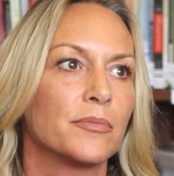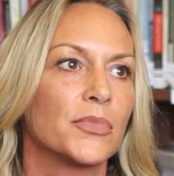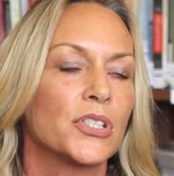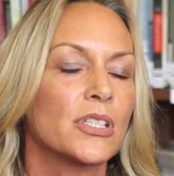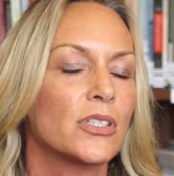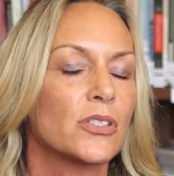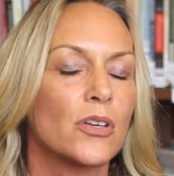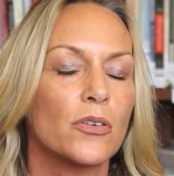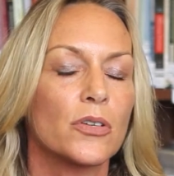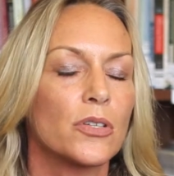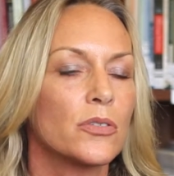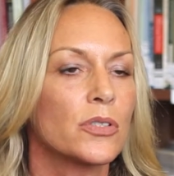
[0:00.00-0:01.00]
just so
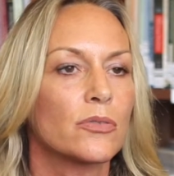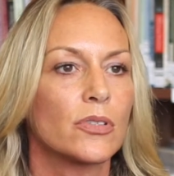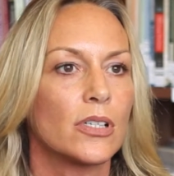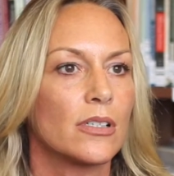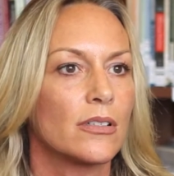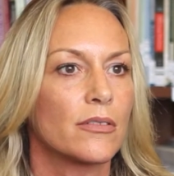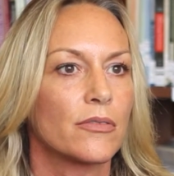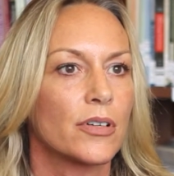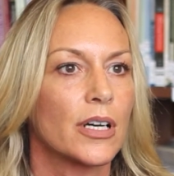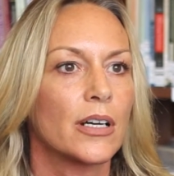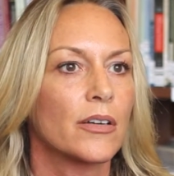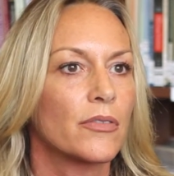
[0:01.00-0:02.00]
useful
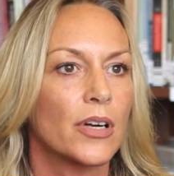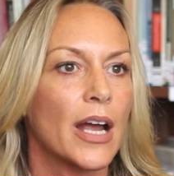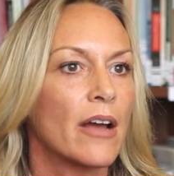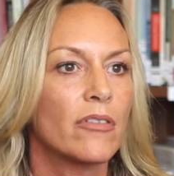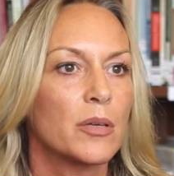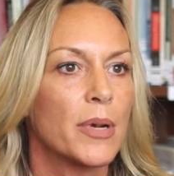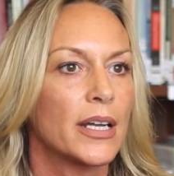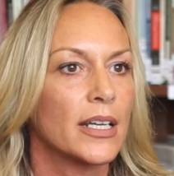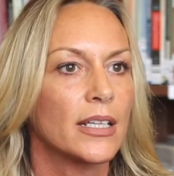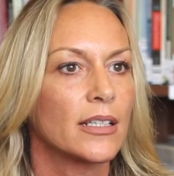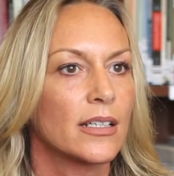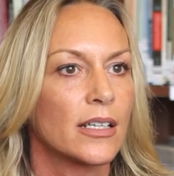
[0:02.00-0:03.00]
for
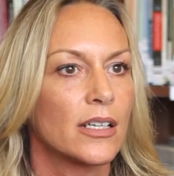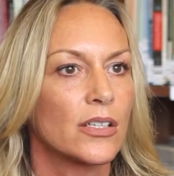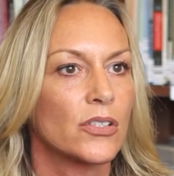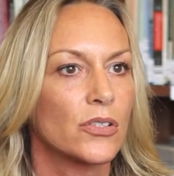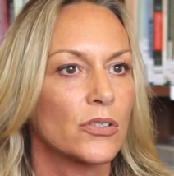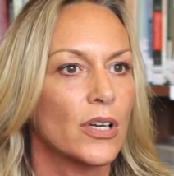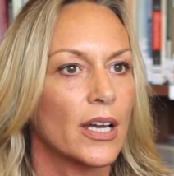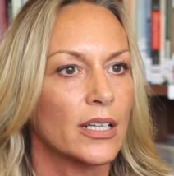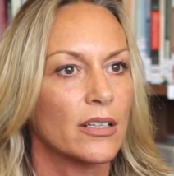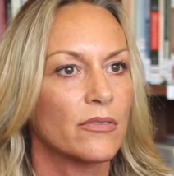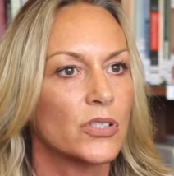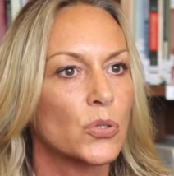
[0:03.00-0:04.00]
everybody to kind
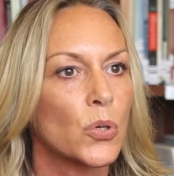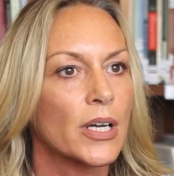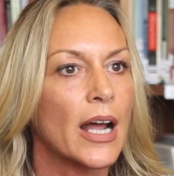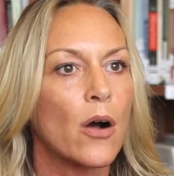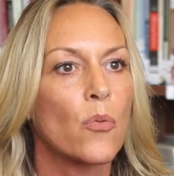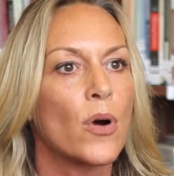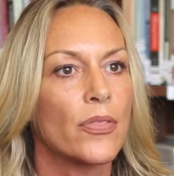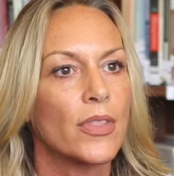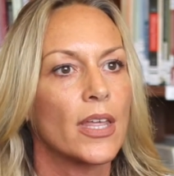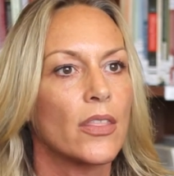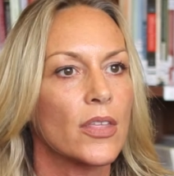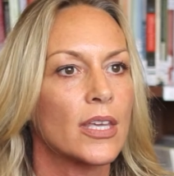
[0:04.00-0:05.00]
of sort out what they
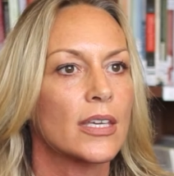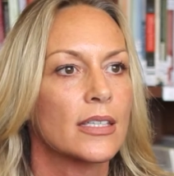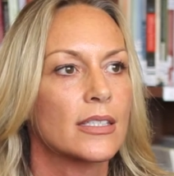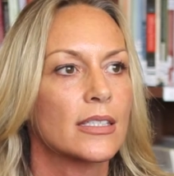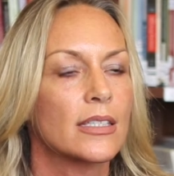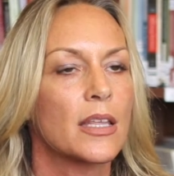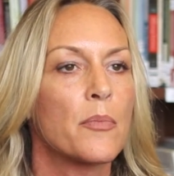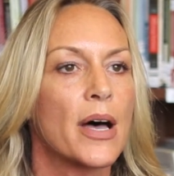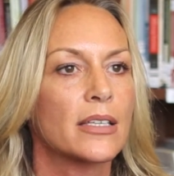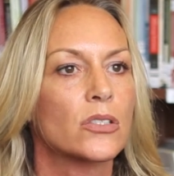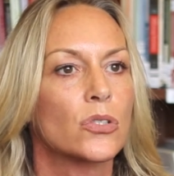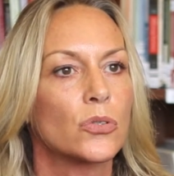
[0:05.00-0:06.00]
think is the
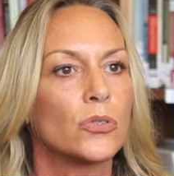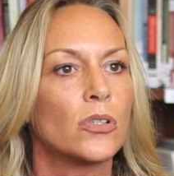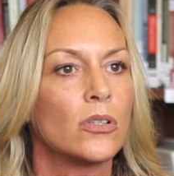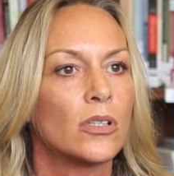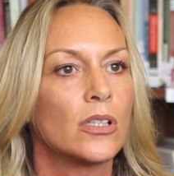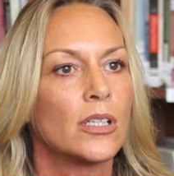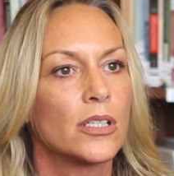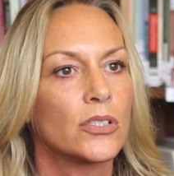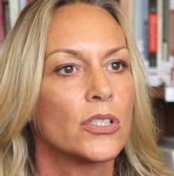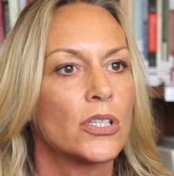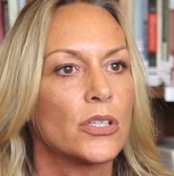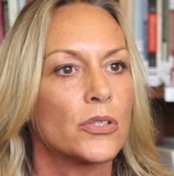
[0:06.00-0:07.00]
best tool
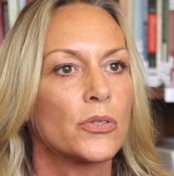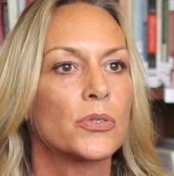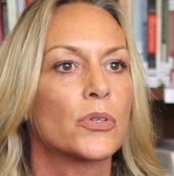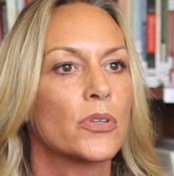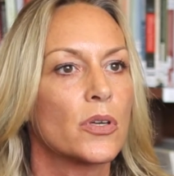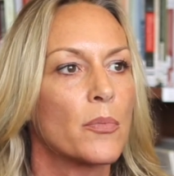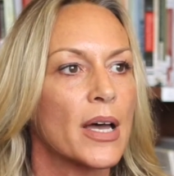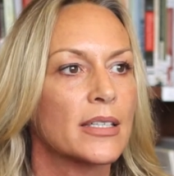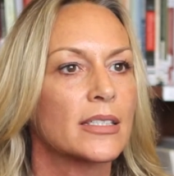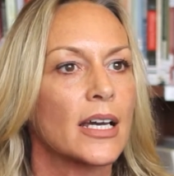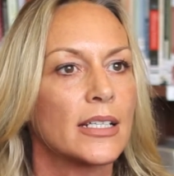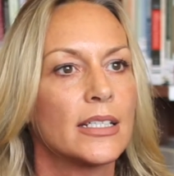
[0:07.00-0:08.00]
to use or the
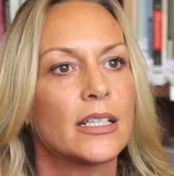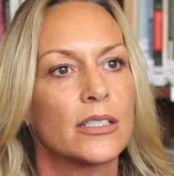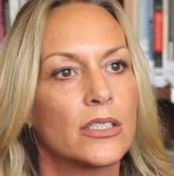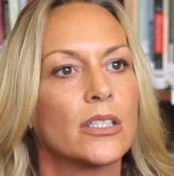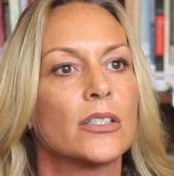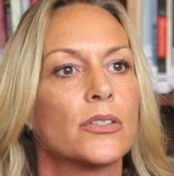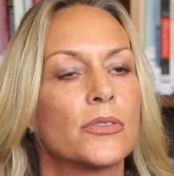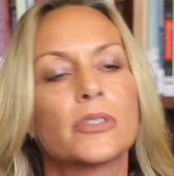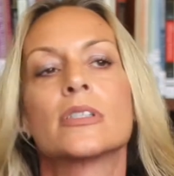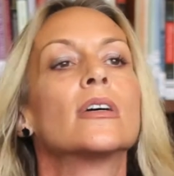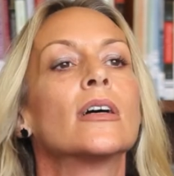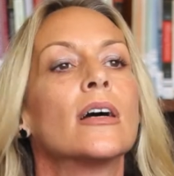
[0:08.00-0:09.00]
best idea to use
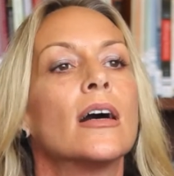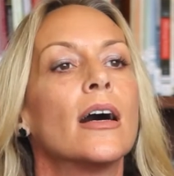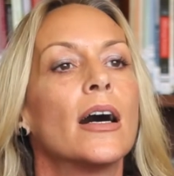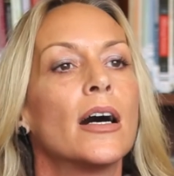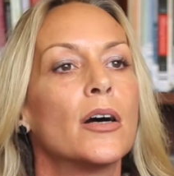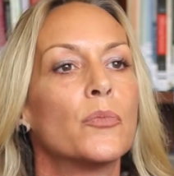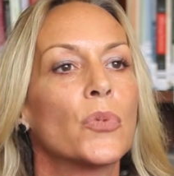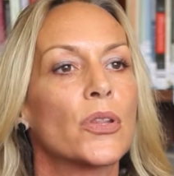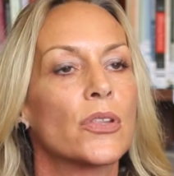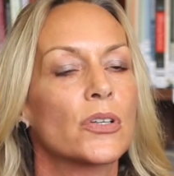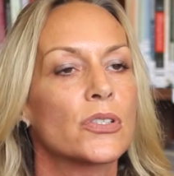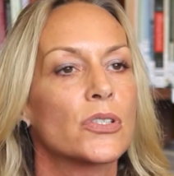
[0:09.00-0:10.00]
with
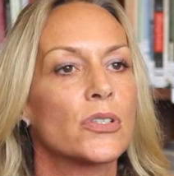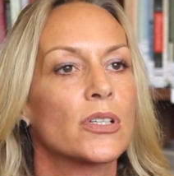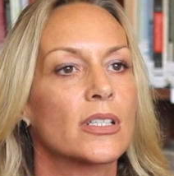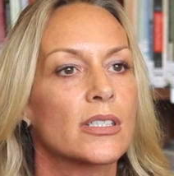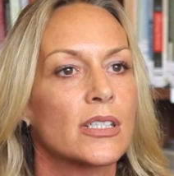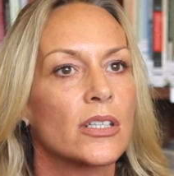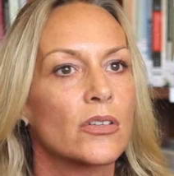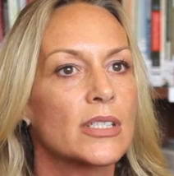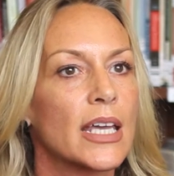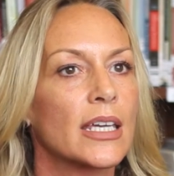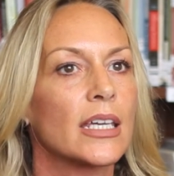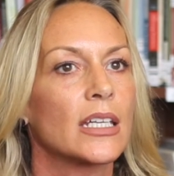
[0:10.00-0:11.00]
their students,
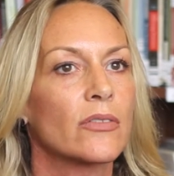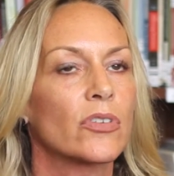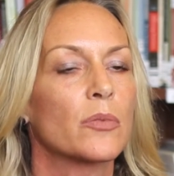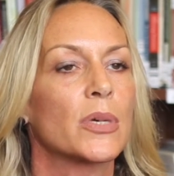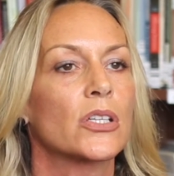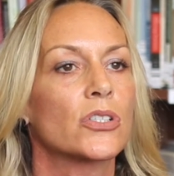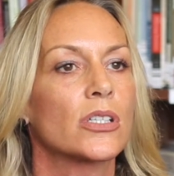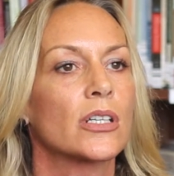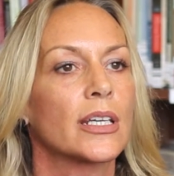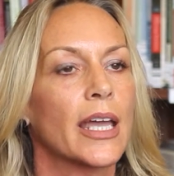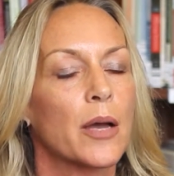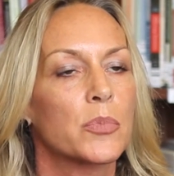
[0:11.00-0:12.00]
taking information and
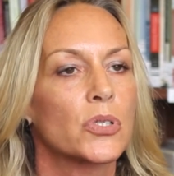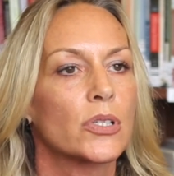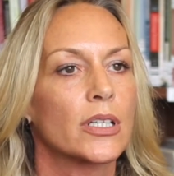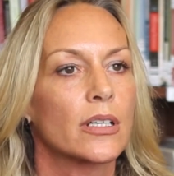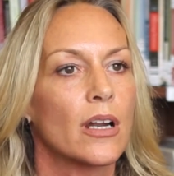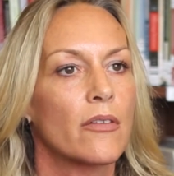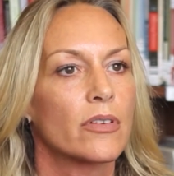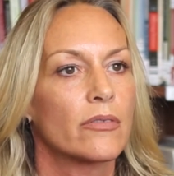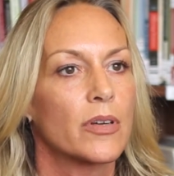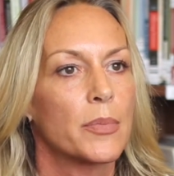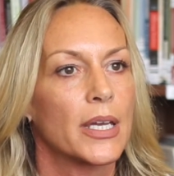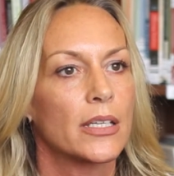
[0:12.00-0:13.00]
capturing it off of
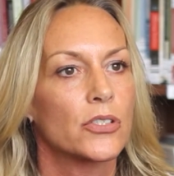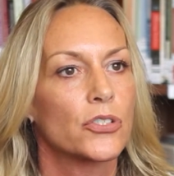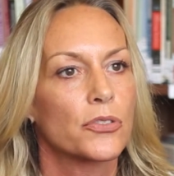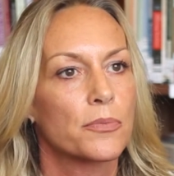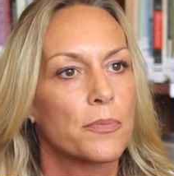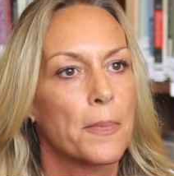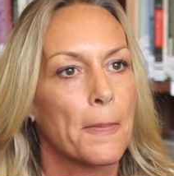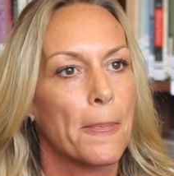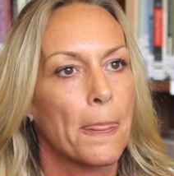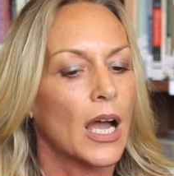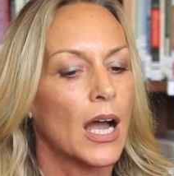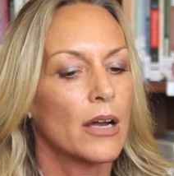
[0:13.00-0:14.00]
a page.
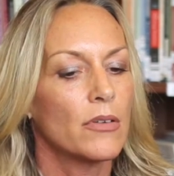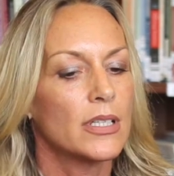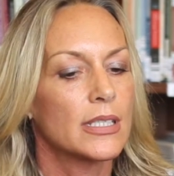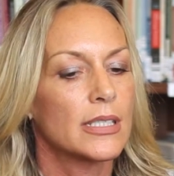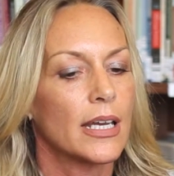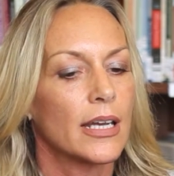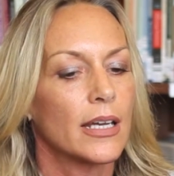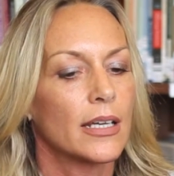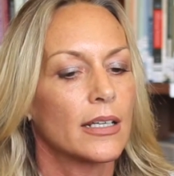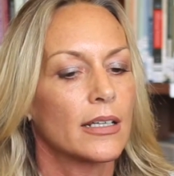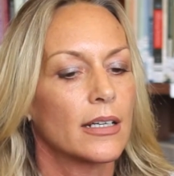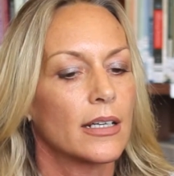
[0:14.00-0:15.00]
I would say